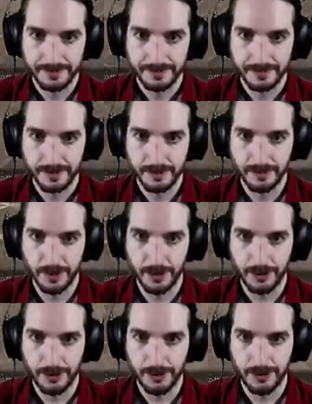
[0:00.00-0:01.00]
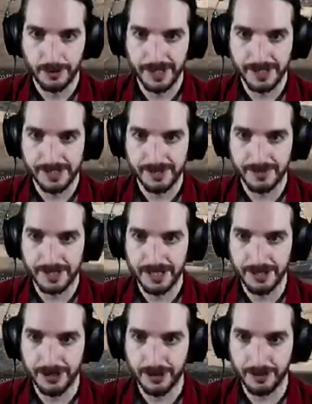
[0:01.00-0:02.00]
You've learned the ways of the
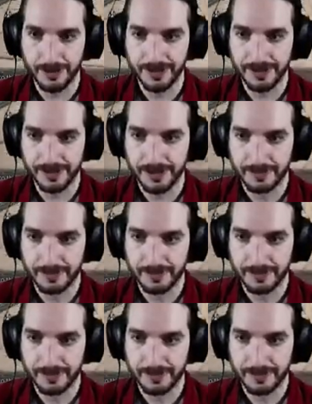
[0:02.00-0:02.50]
Etherwind.